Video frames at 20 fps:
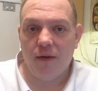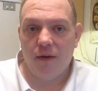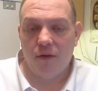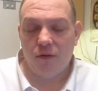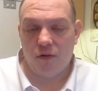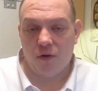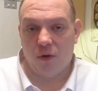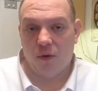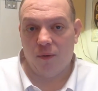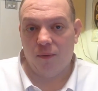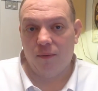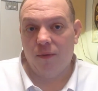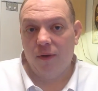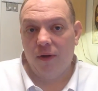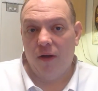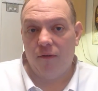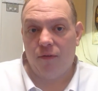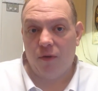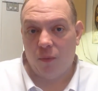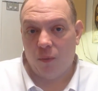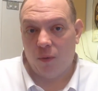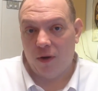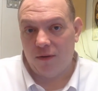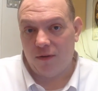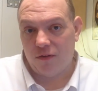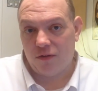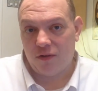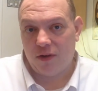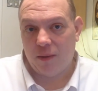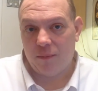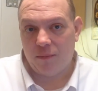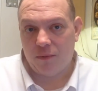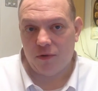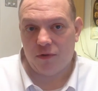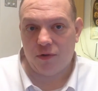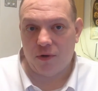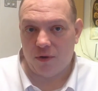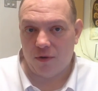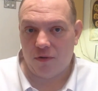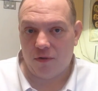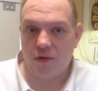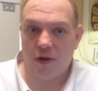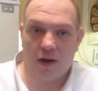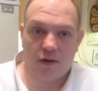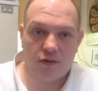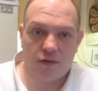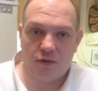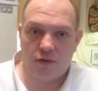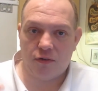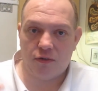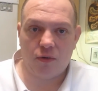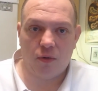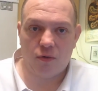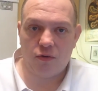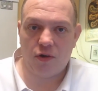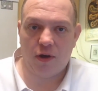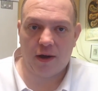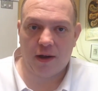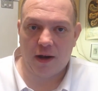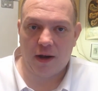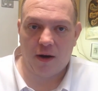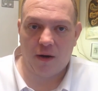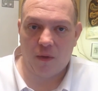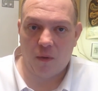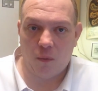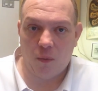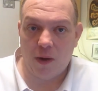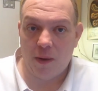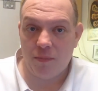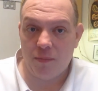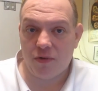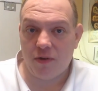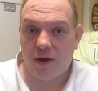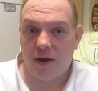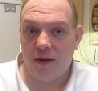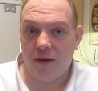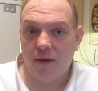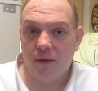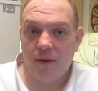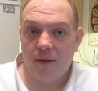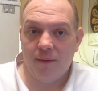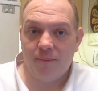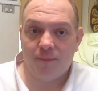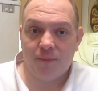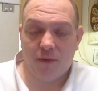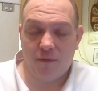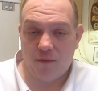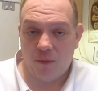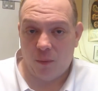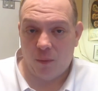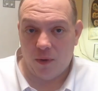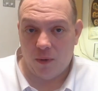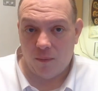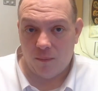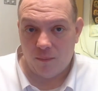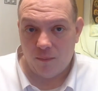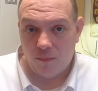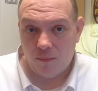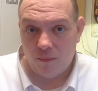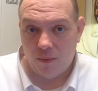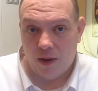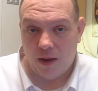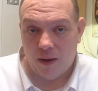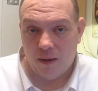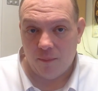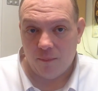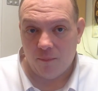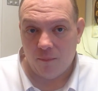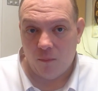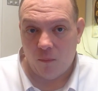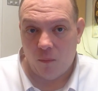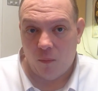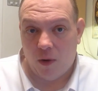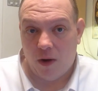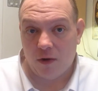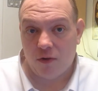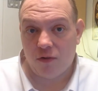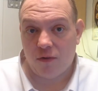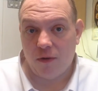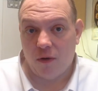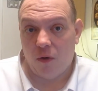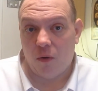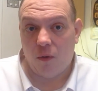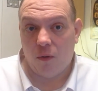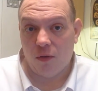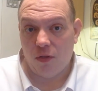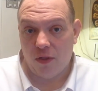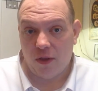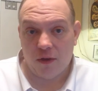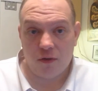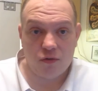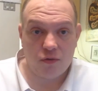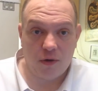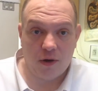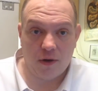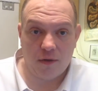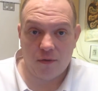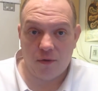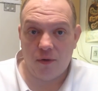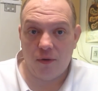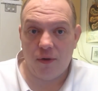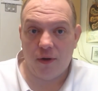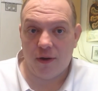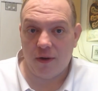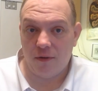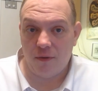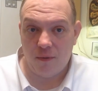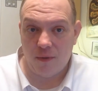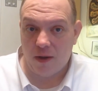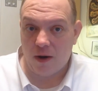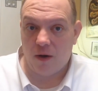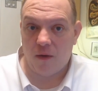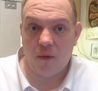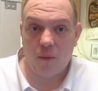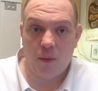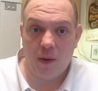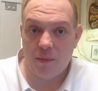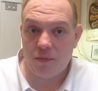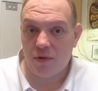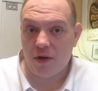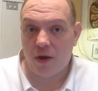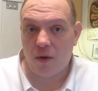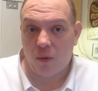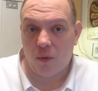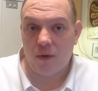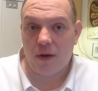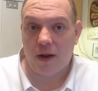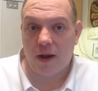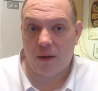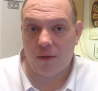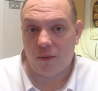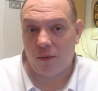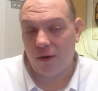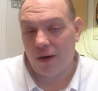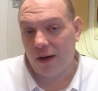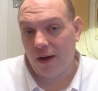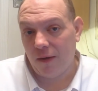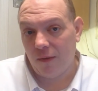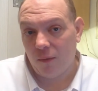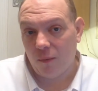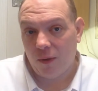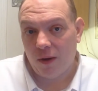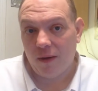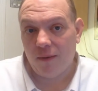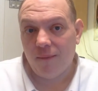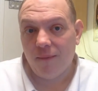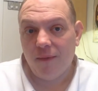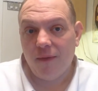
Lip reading: So if you're wanting to skip to a certain section, just go check it out on the website. If you want to watch the whole thing straight through, you can do that on the website or download it. Either way.